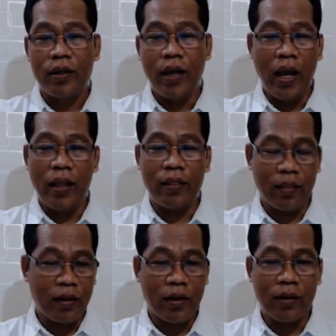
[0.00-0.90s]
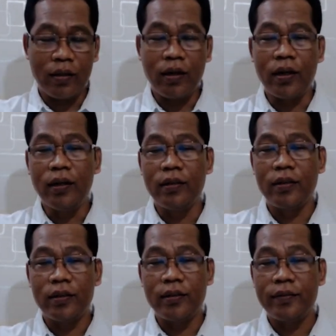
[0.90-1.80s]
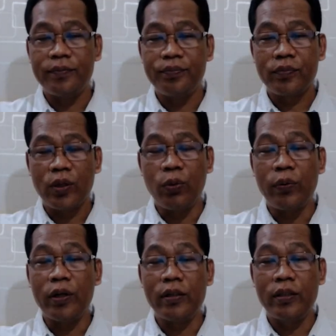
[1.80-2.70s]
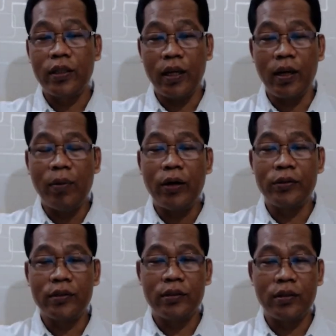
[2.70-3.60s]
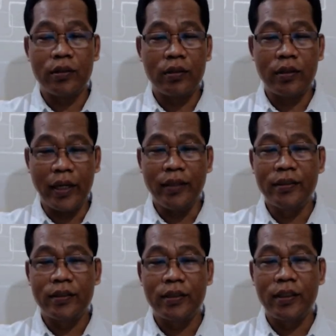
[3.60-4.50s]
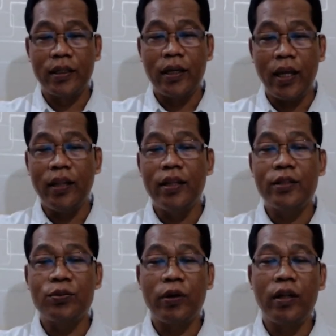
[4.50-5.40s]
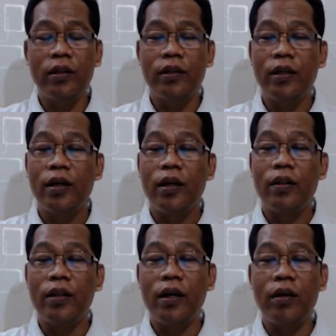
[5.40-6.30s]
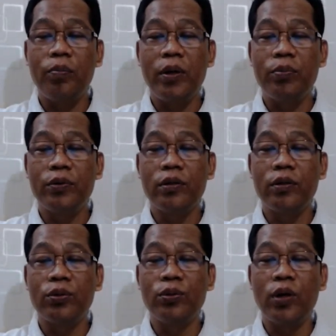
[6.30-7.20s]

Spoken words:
And third, we will think about this. In this world, there are people who